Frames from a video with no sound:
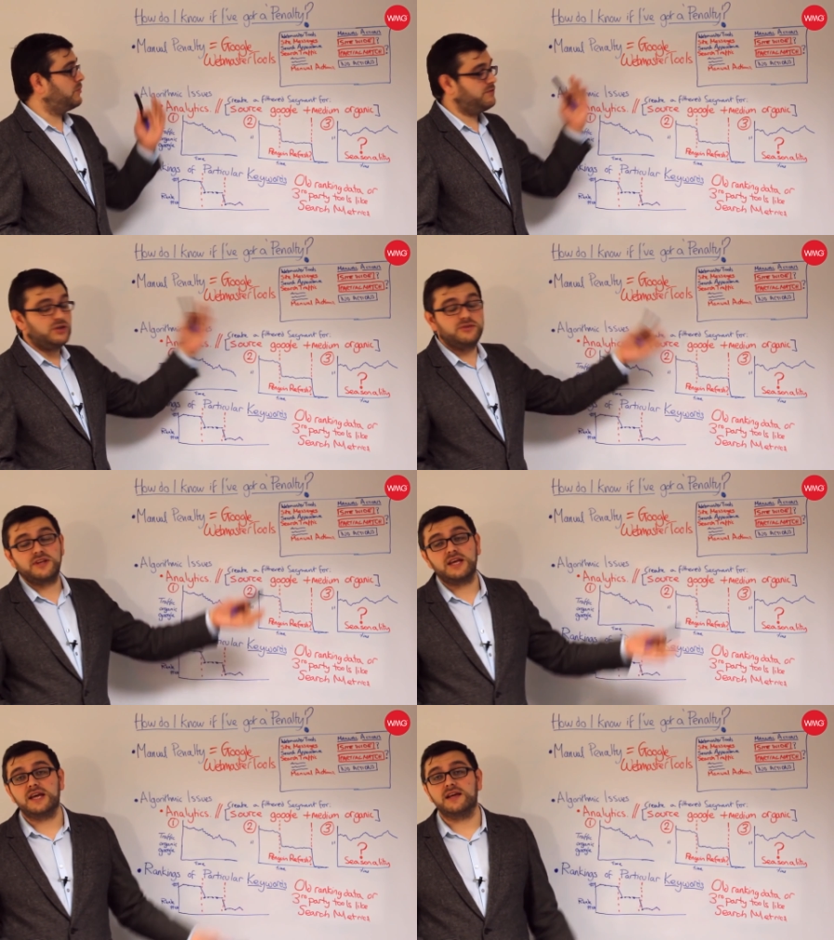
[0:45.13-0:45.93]
we've
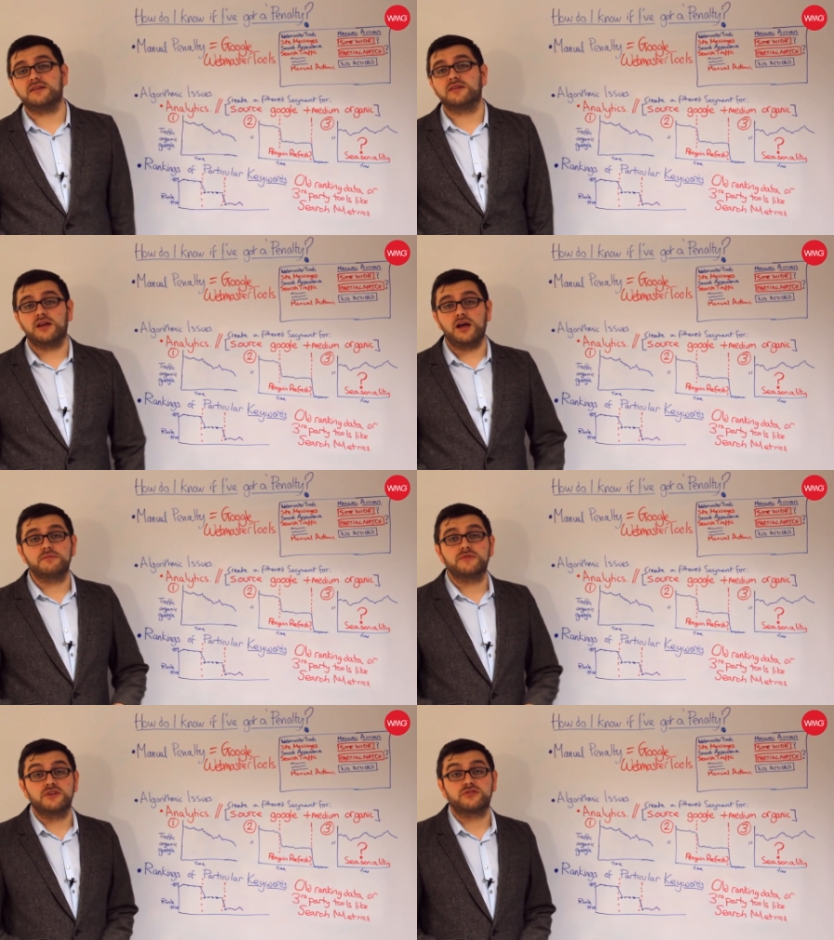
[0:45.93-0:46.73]
used it here
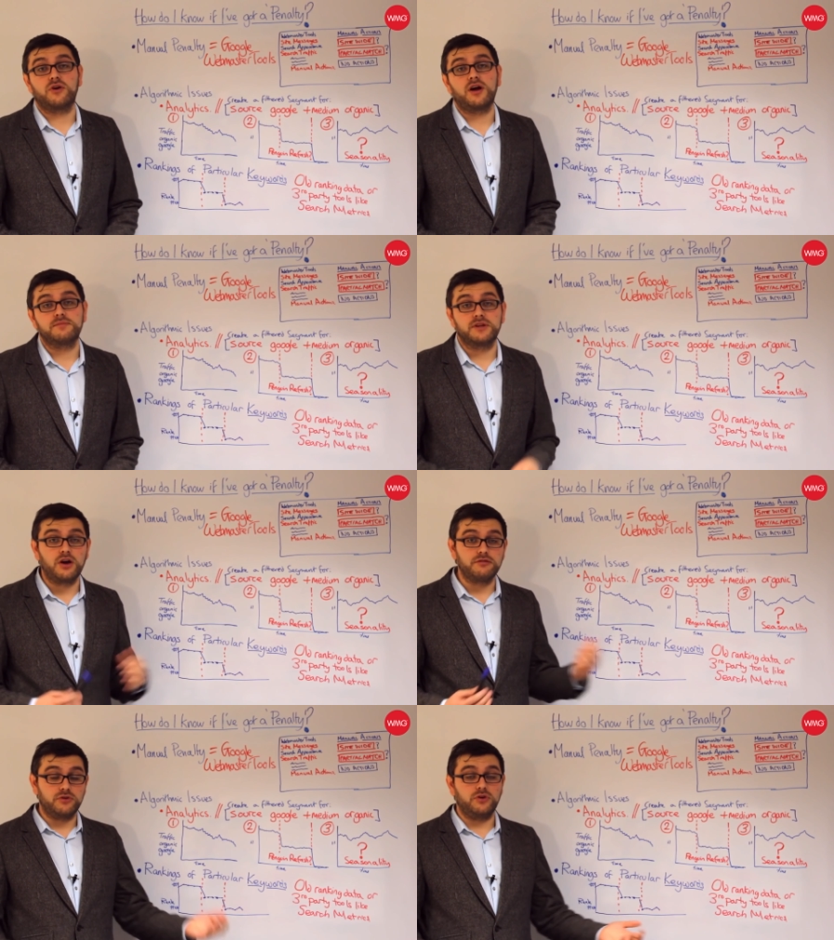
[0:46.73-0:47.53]
to describe the
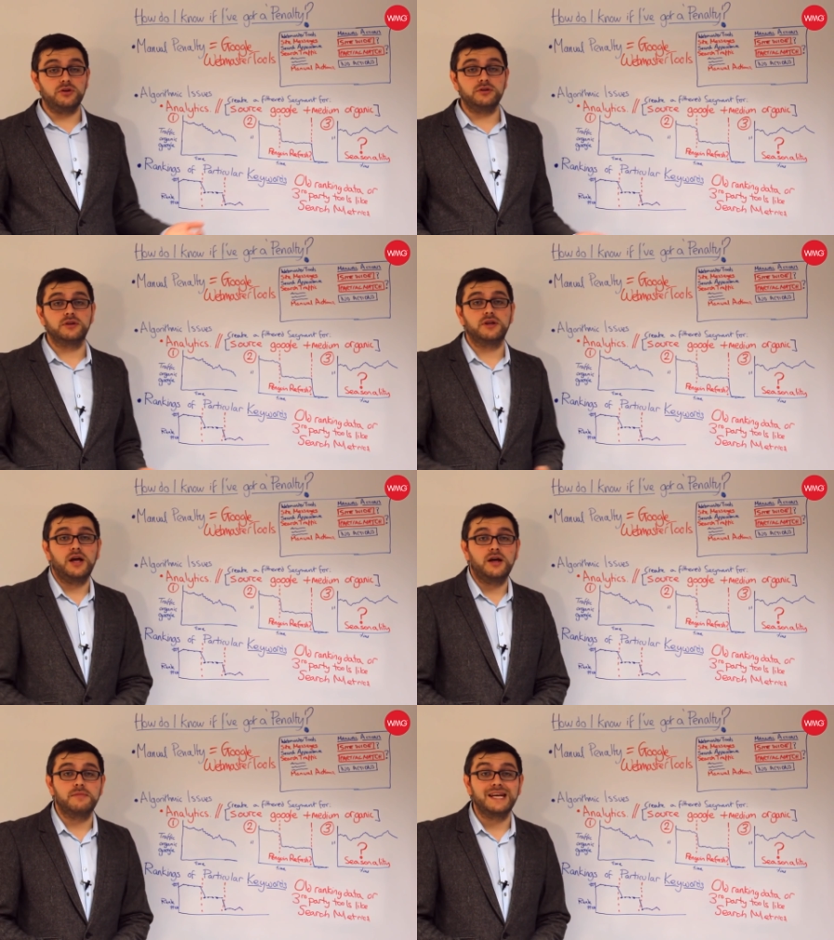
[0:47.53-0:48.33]
overall
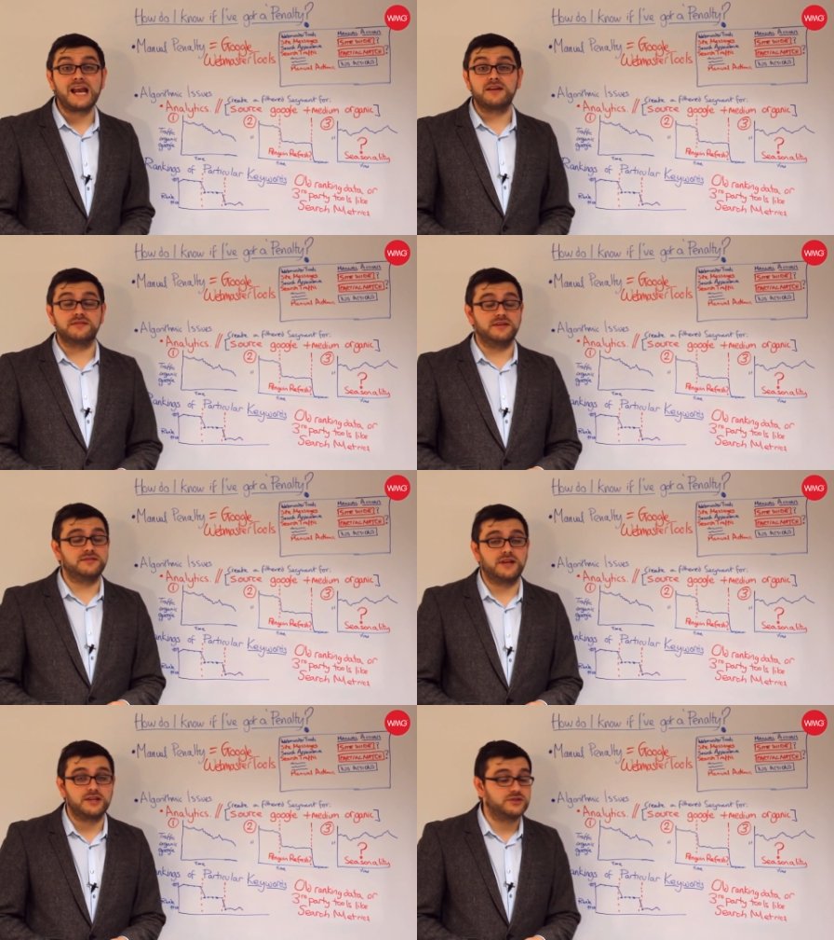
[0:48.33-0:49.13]
analysis
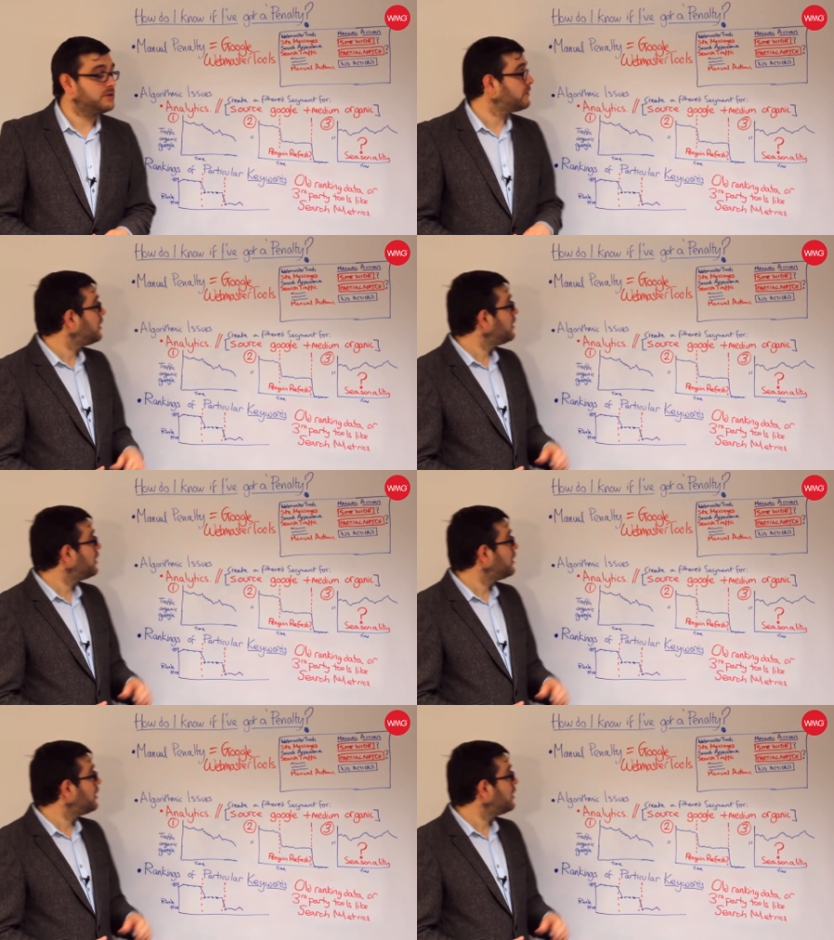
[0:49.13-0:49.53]
stage.